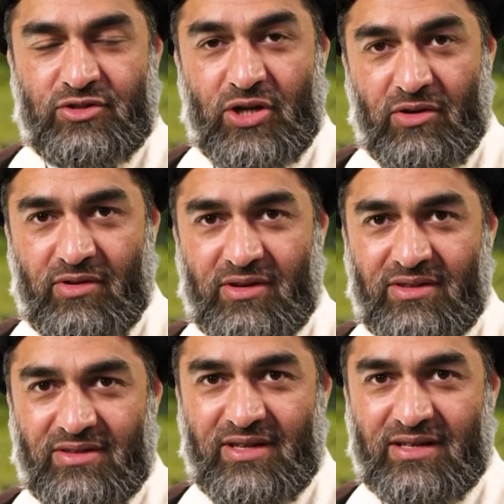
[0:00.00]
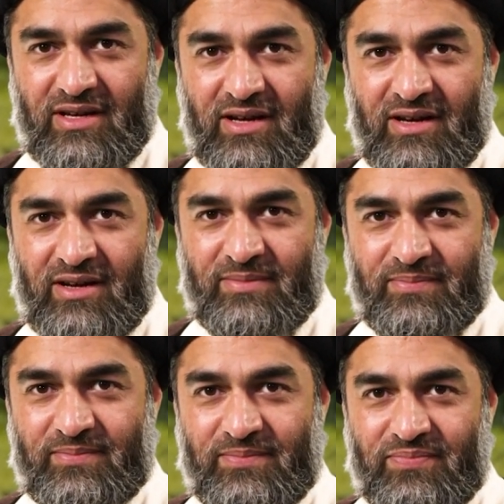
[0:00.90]
children that are
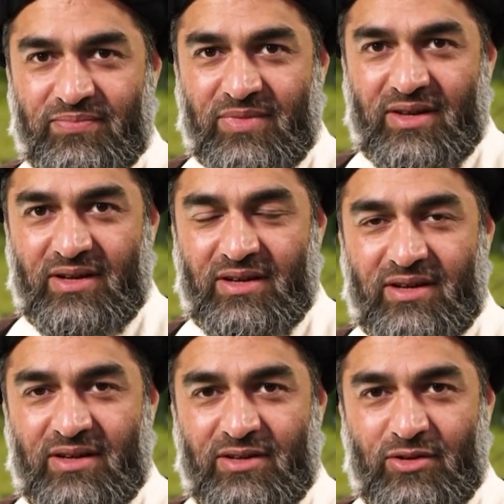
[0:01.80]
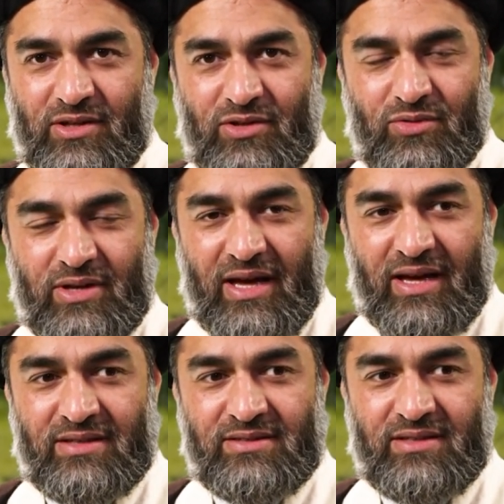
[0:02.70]
not into
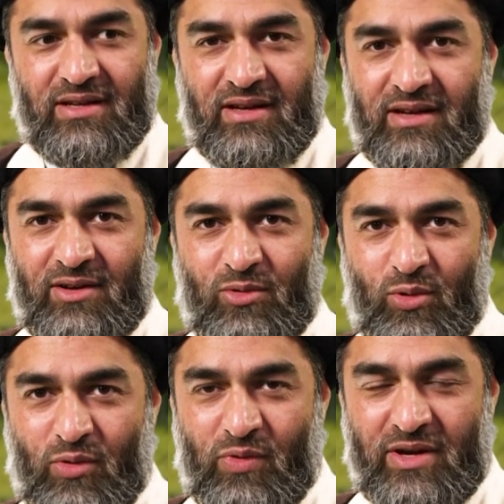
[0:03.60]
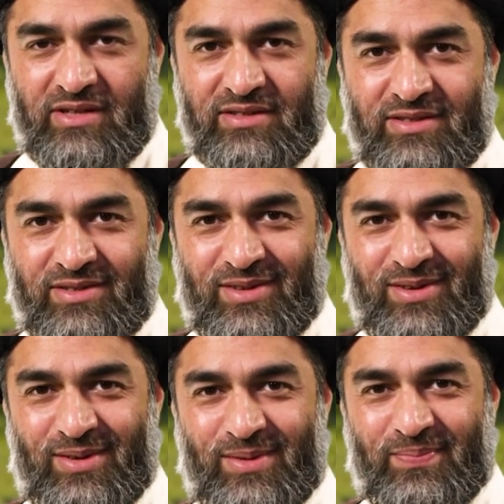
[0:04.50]
gangs, are always
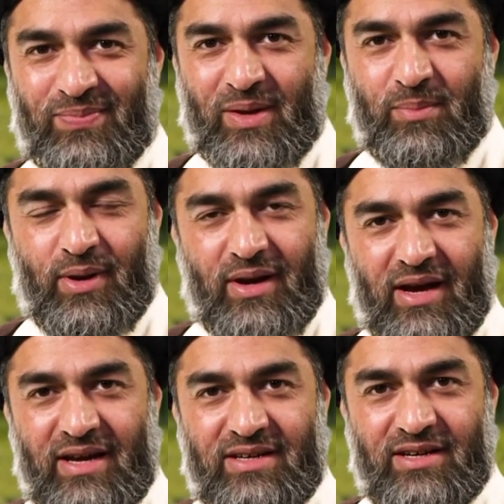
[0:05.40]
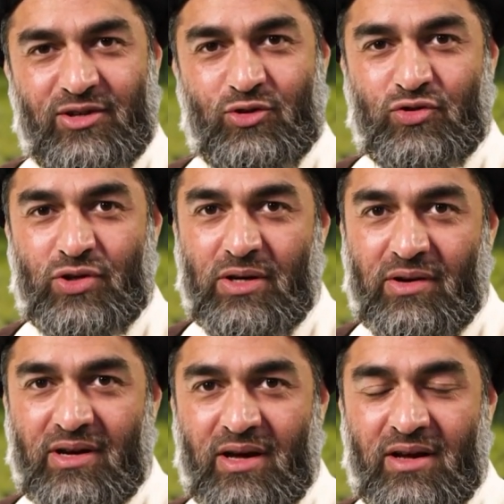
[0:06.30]
polite, your
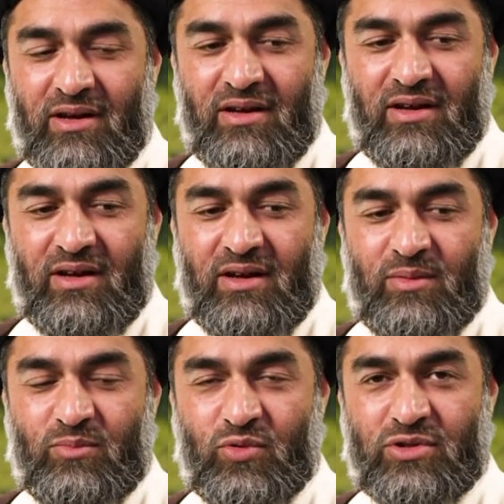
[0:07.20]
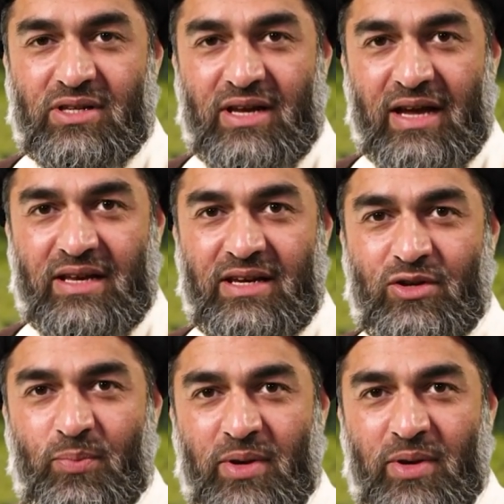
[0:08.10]
children are most likely to